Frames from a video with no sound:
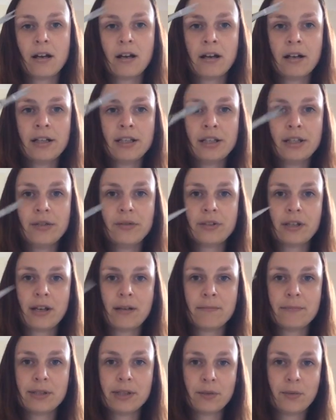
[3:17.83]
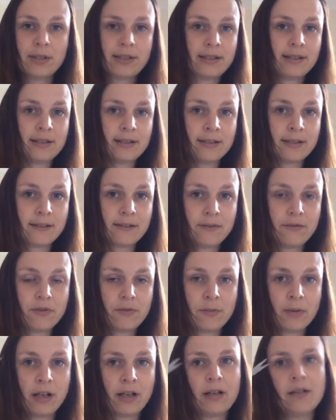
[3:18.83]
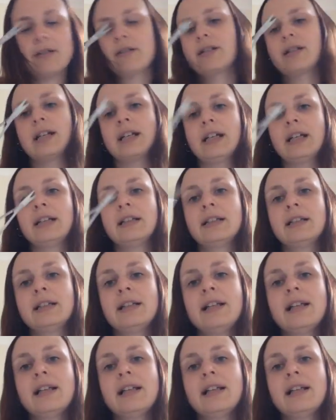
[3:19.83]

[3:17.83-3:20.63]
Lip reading: I use squizzers for my Hardanger.